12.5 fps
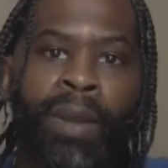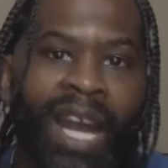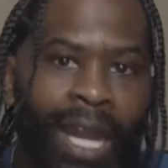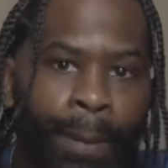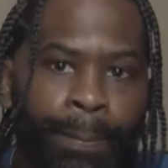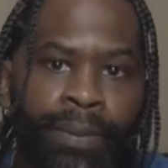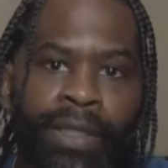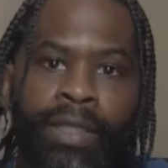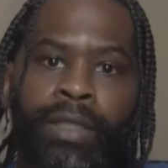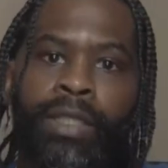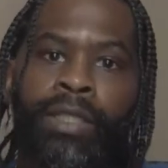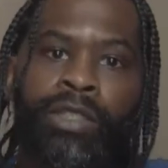
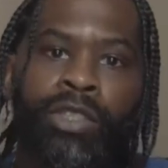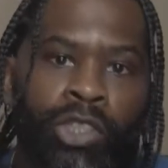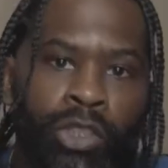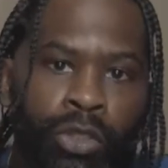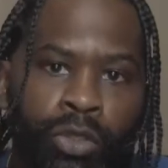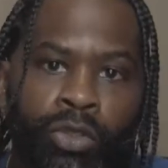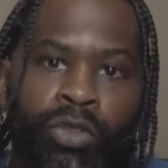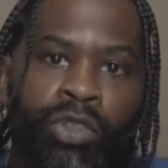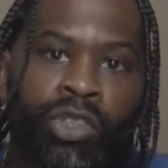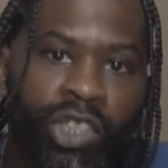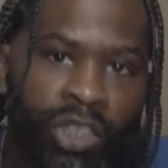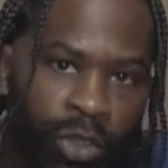popping,
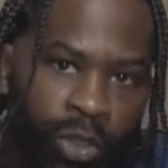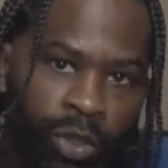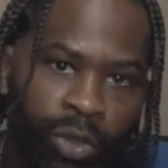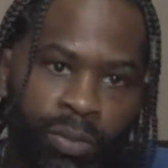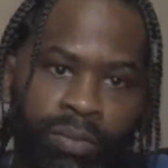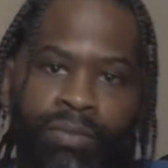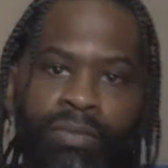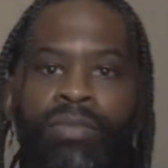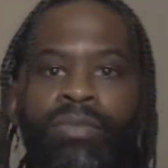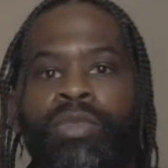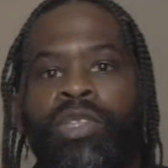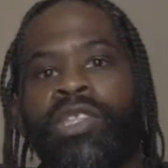YouTube?
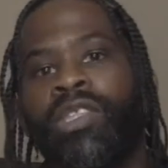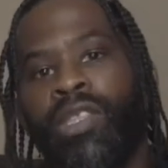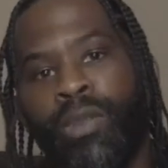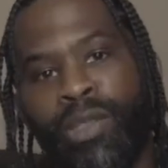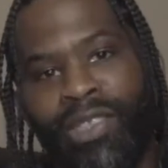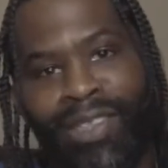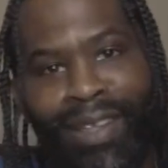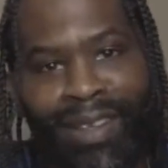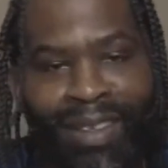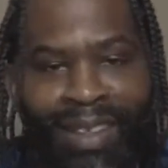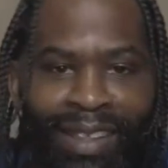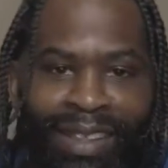What's good with
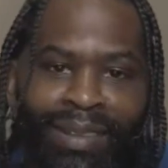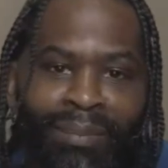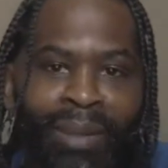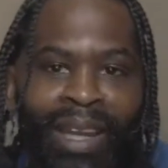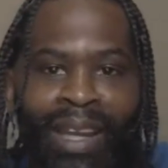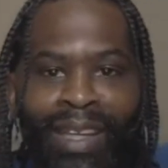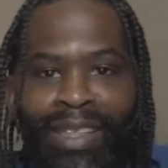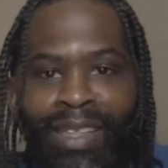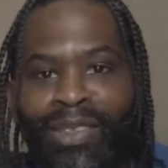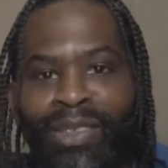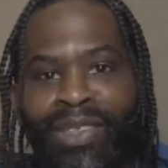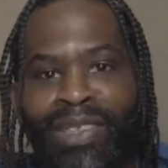y'all? Man, how
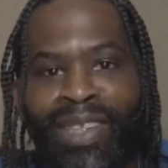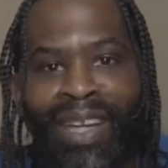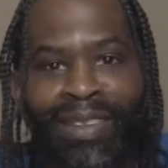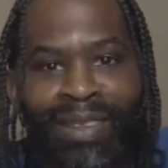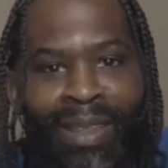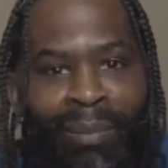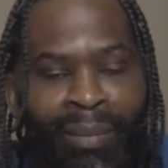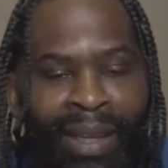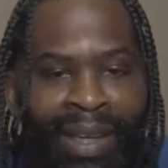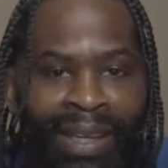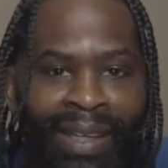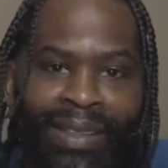y'all doing out there,
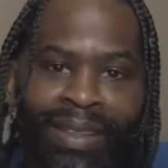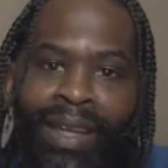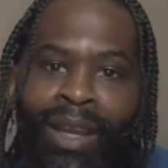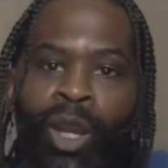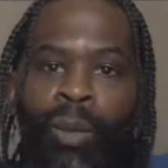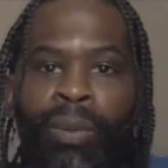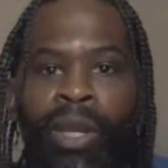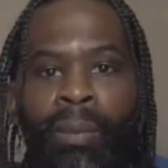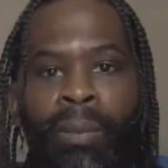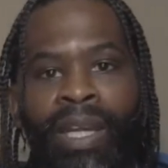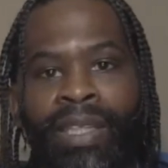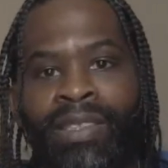man? Hope
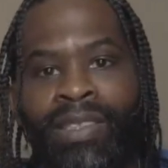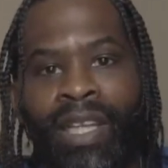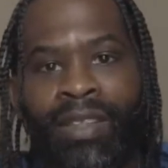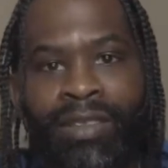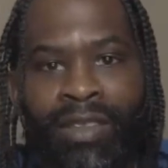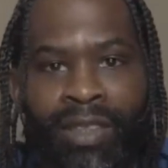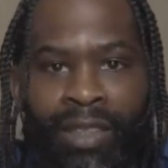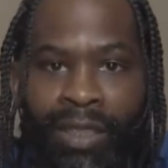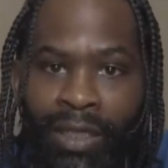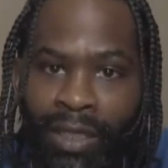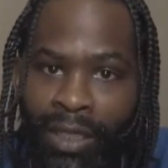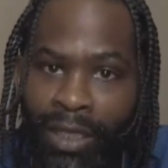everybody's out
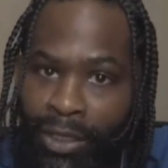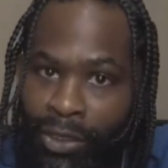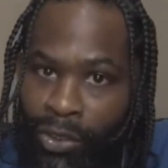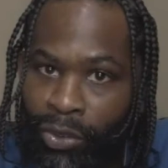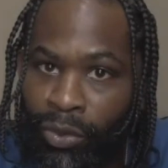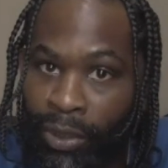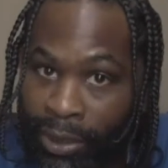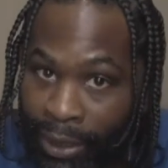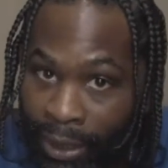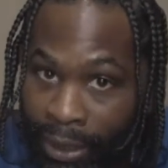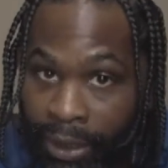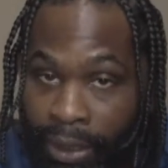there doing
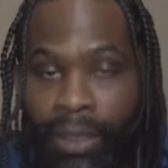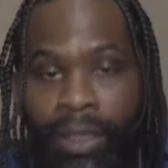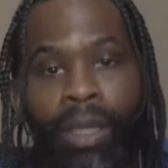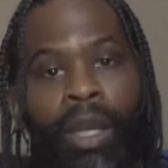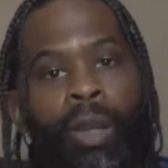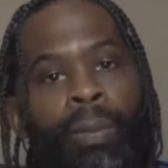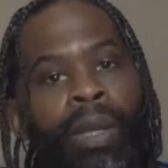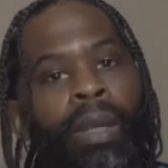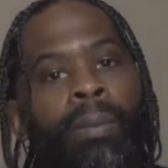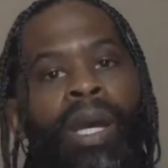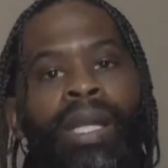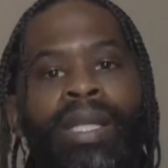good. Hope
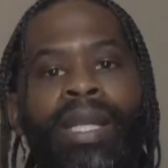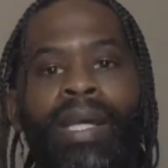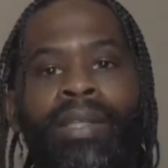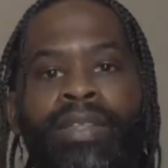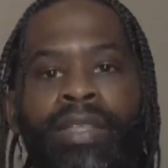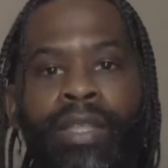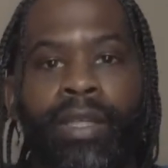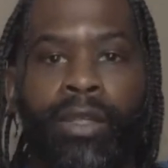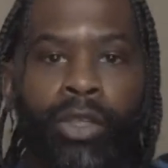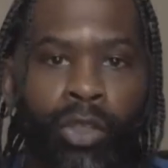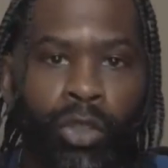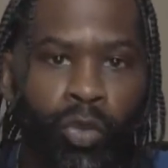everybody out
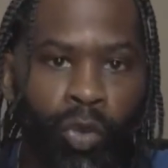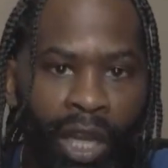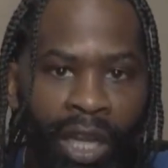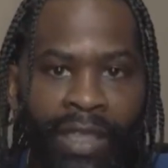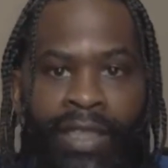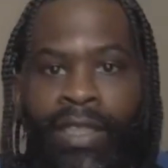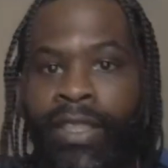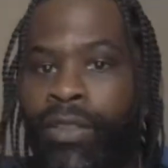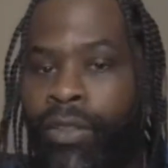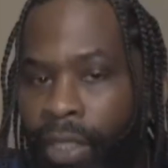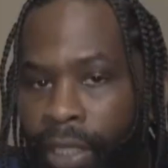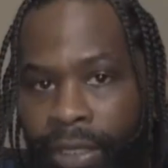there grinding and
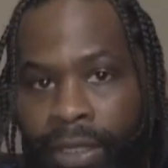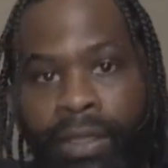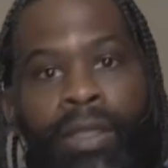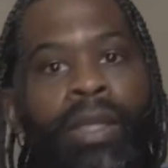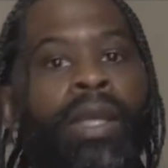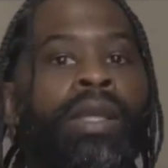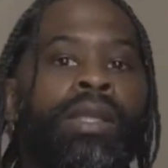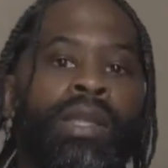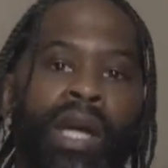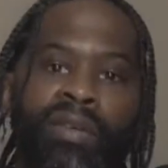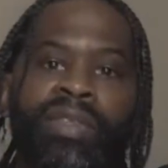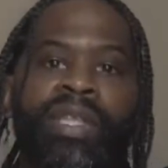gritting,
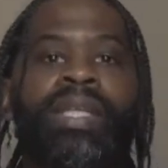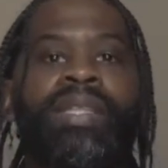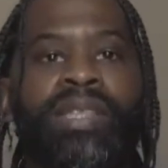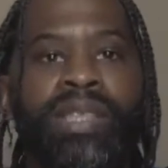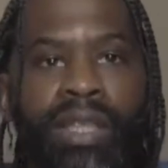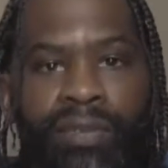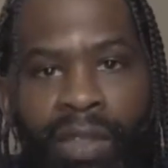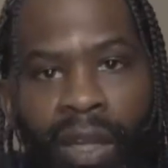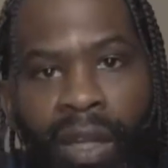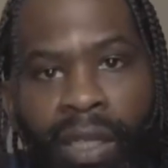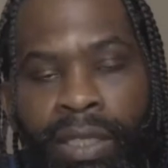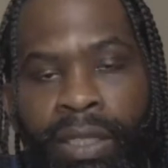loving themselves. You
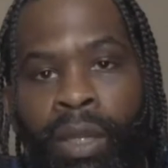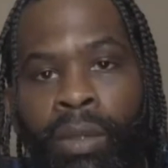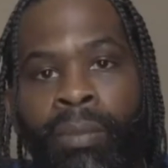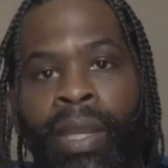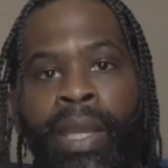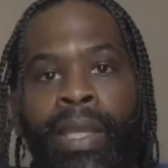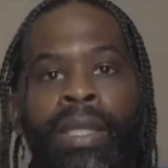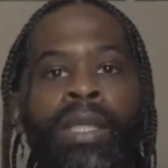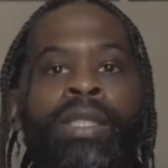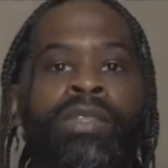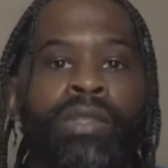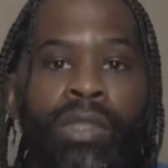already know, man.
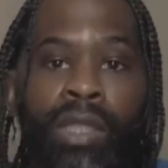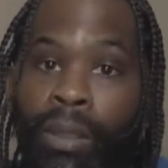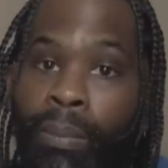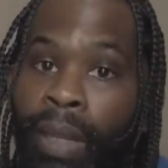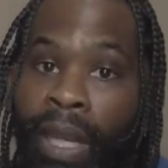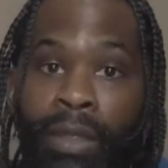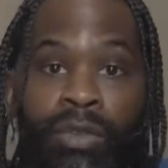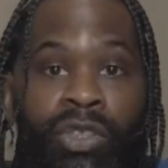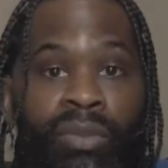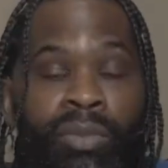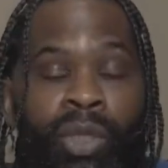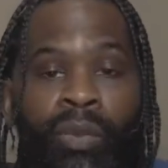So look, back with
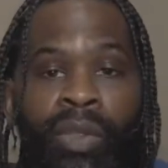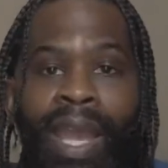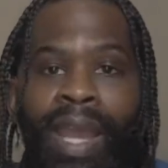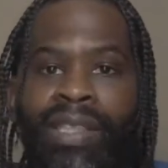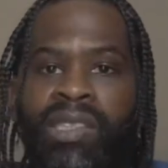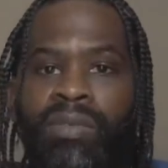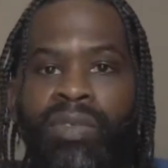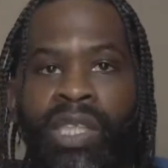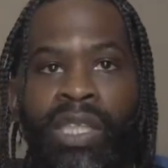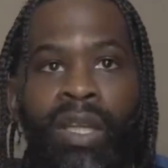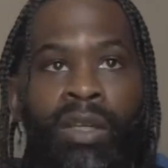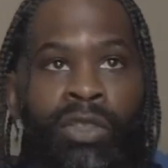some more reaction
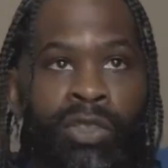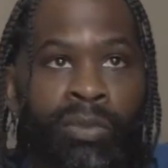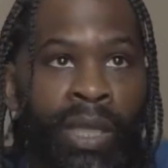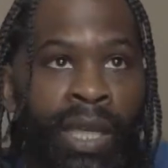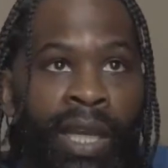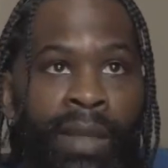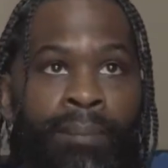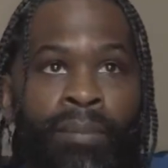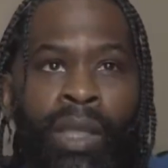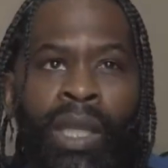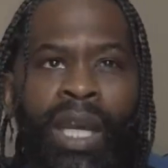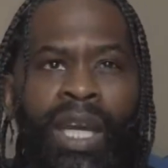videos, man.
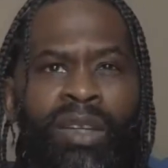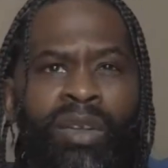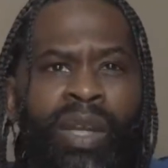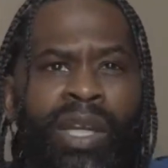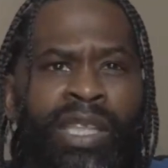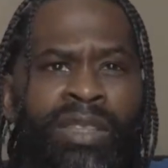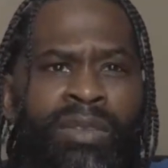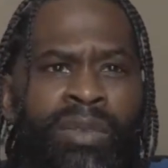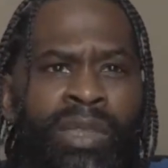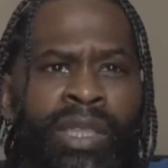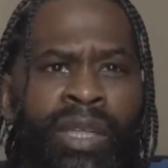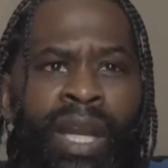Got a crazy
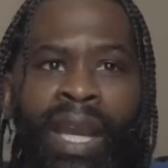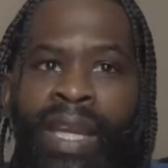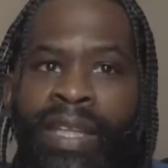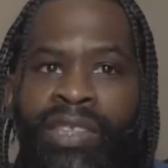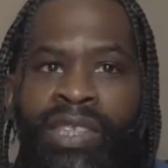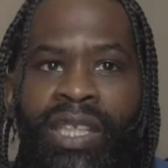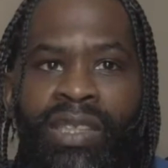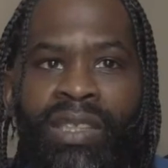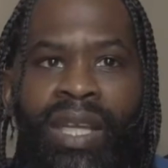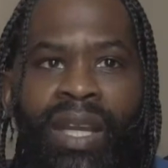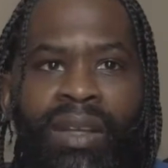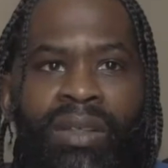one here. I ain't checked
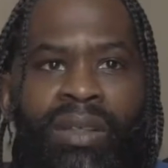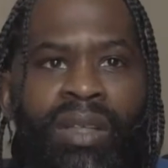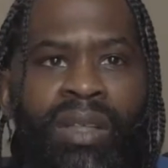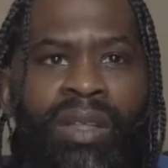it out.